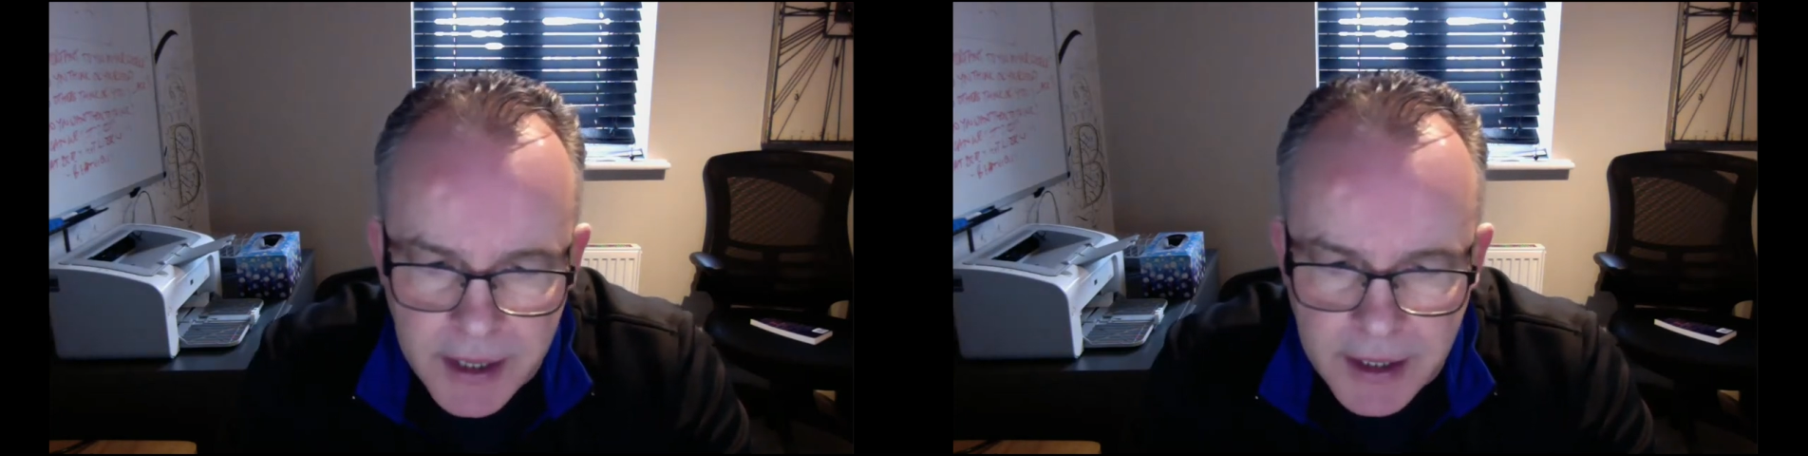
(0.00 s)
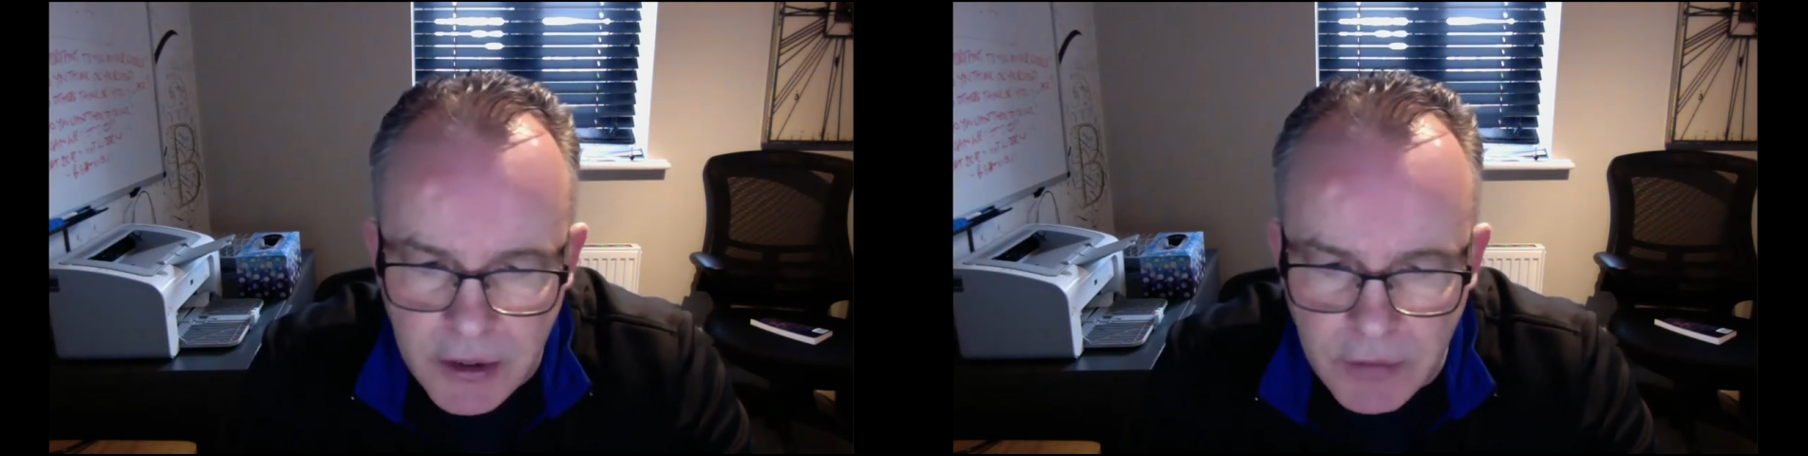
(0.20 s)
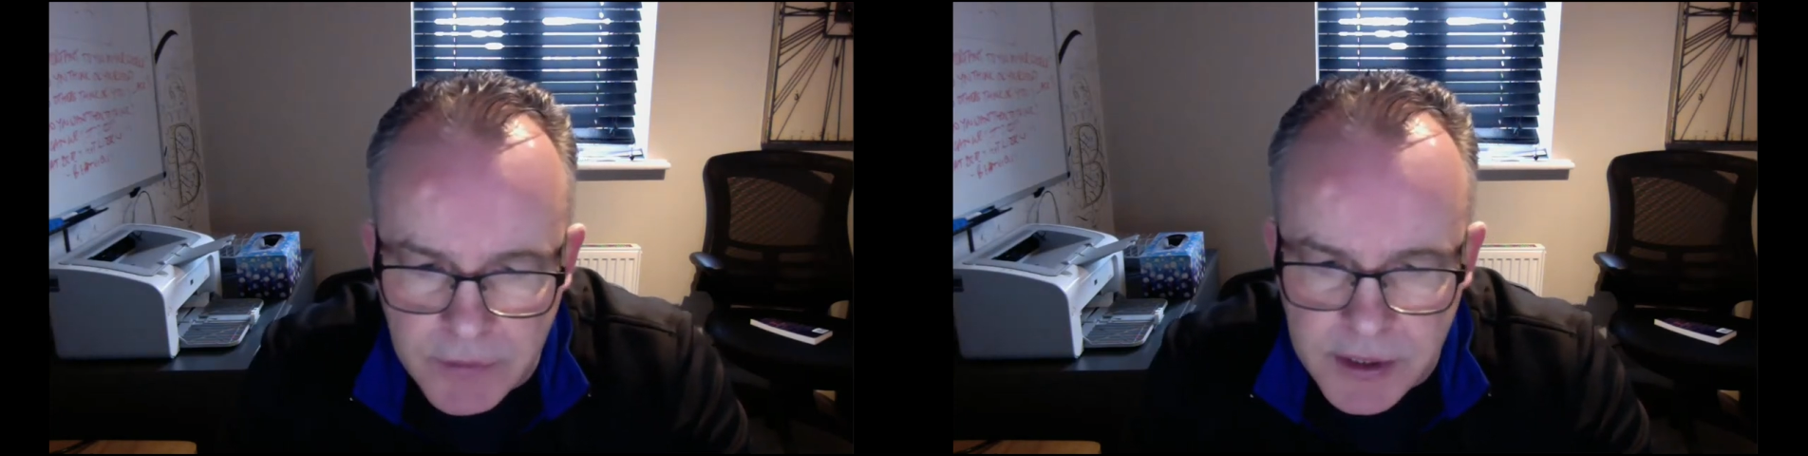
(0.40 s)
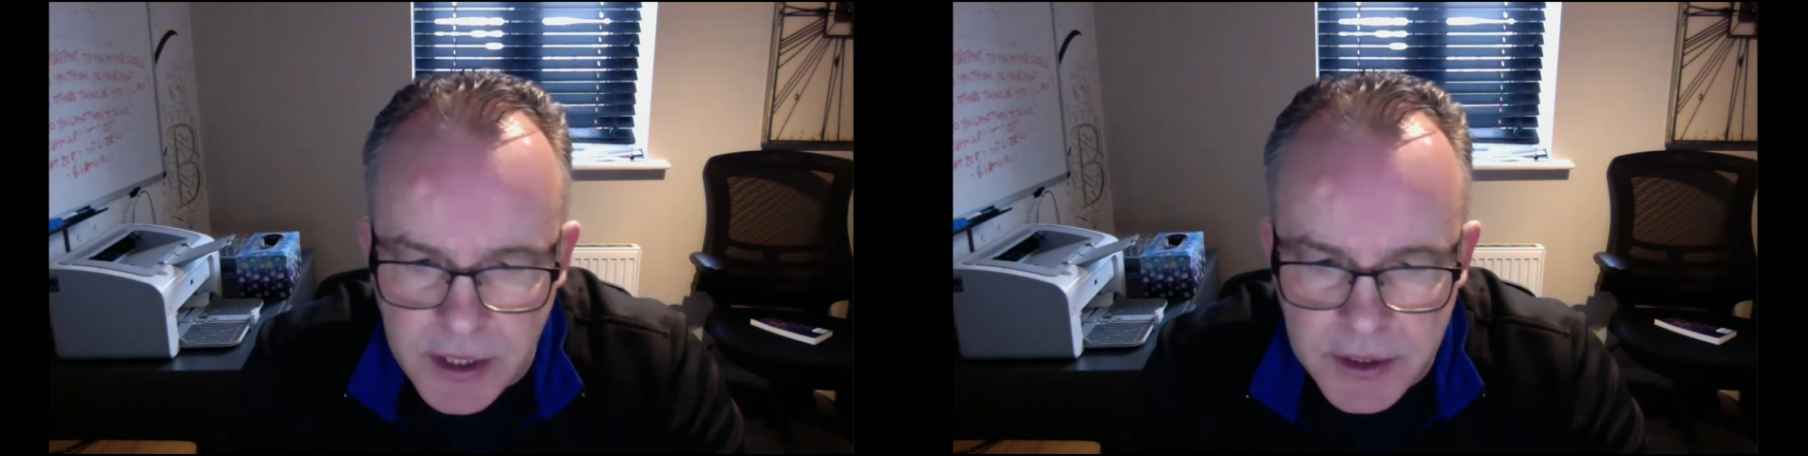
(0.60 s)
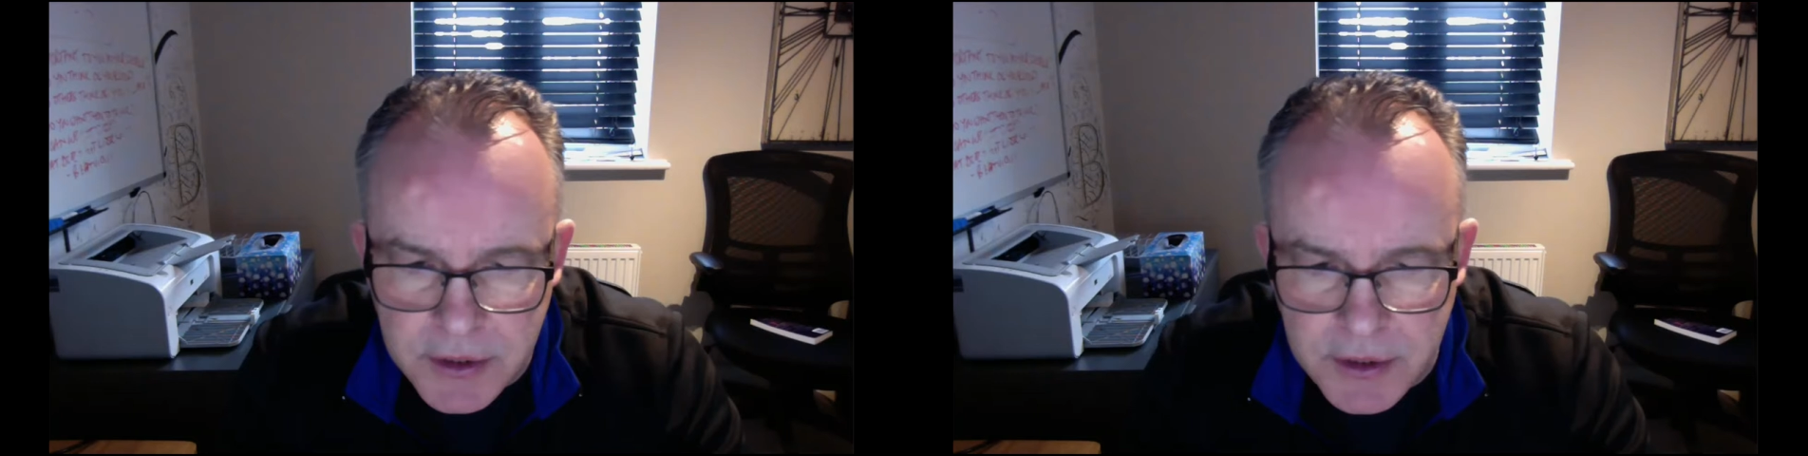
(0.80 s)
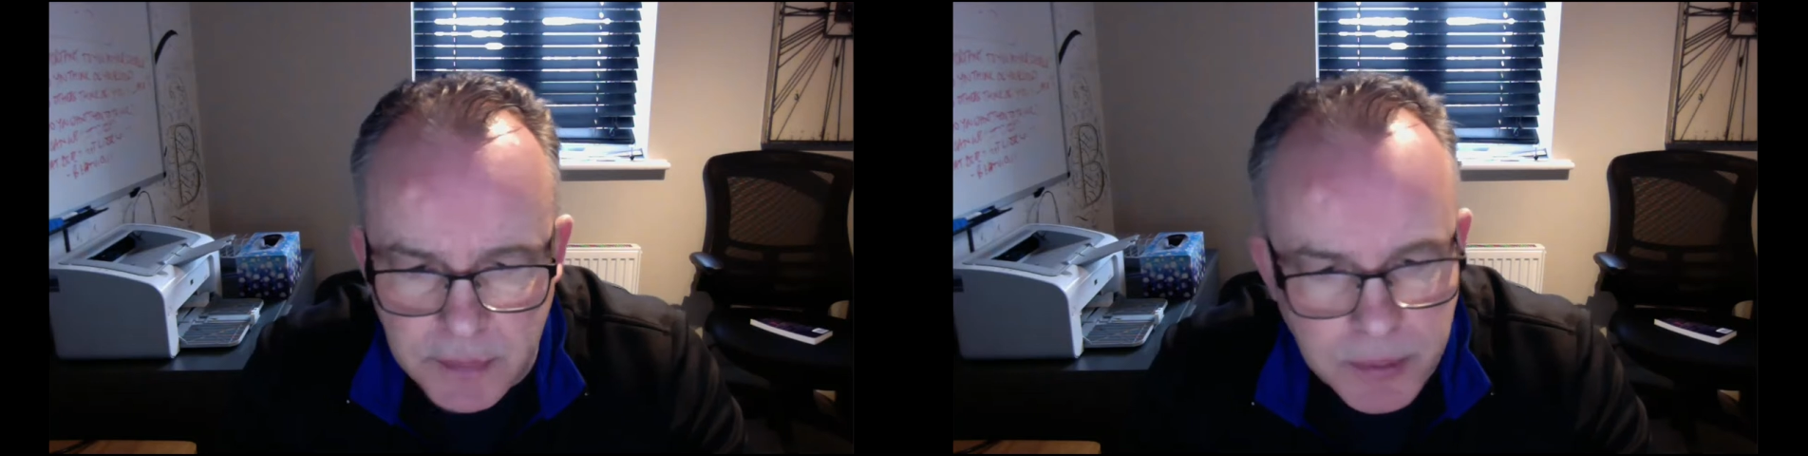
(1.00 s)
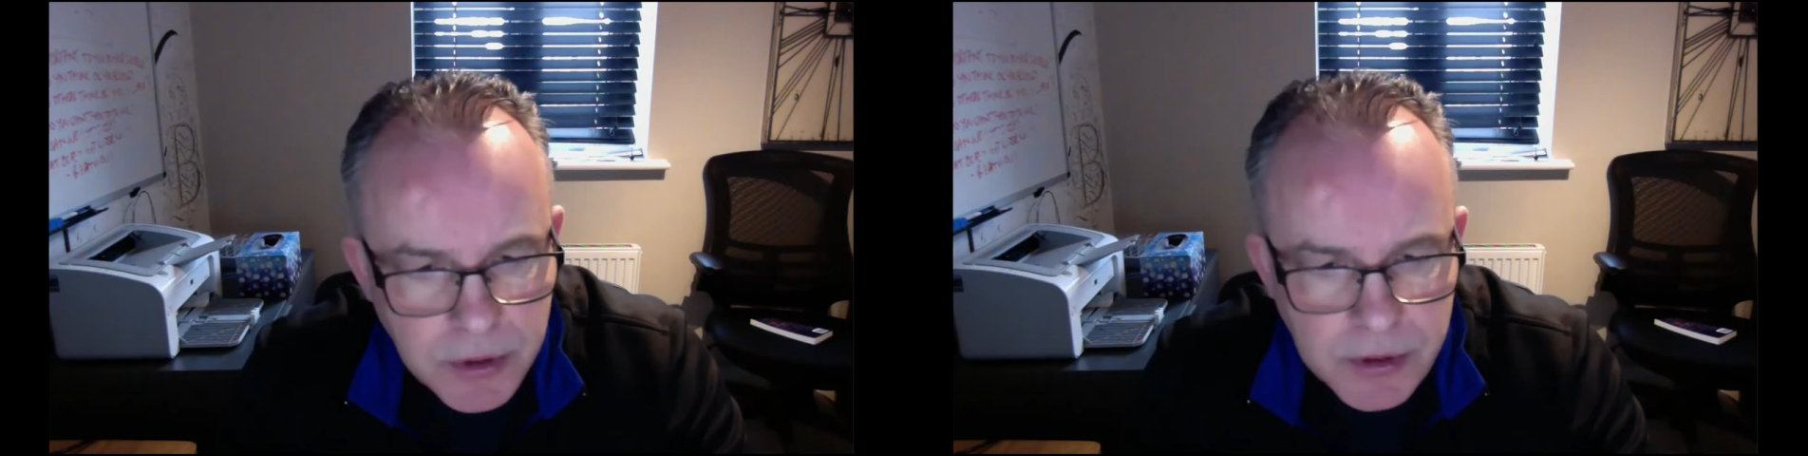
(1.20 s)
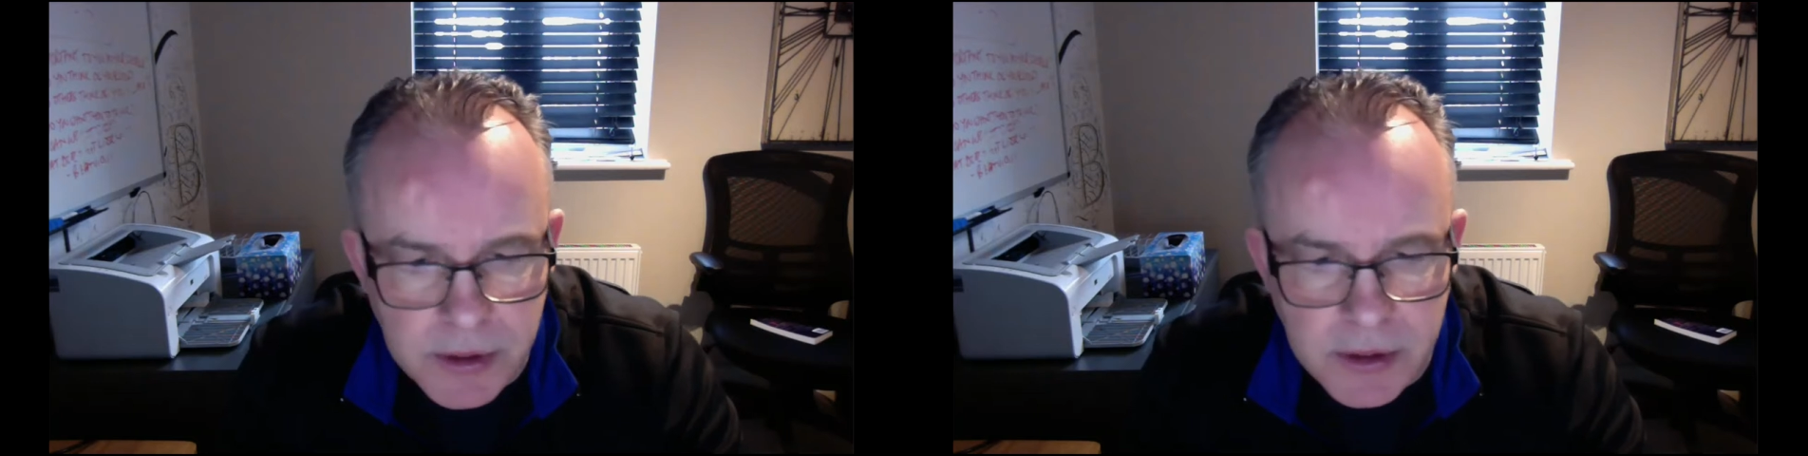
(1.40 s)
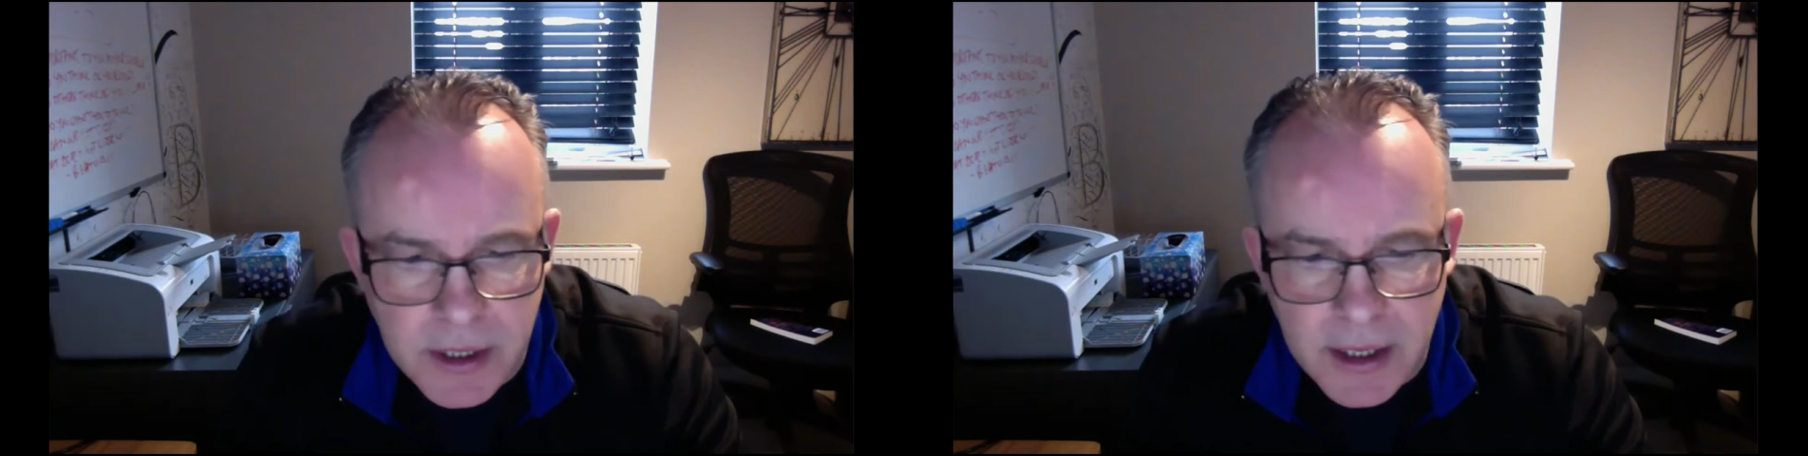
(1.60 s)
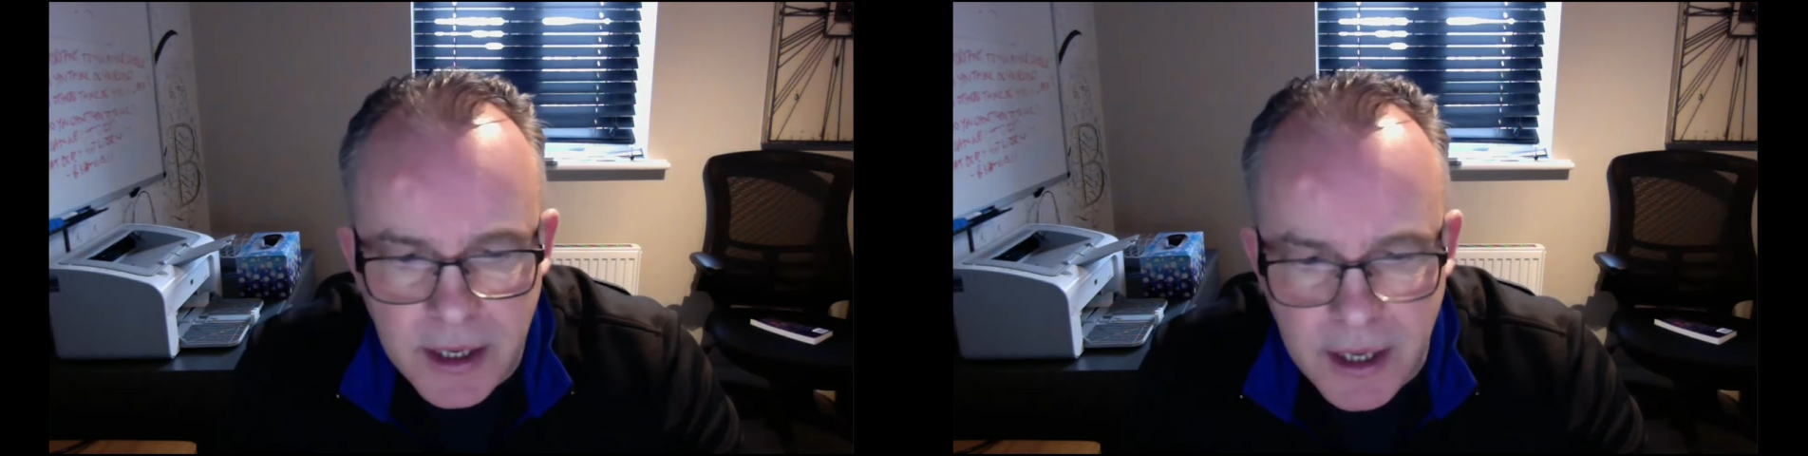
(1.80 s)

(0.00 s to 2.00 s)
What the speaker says: any conversation is the person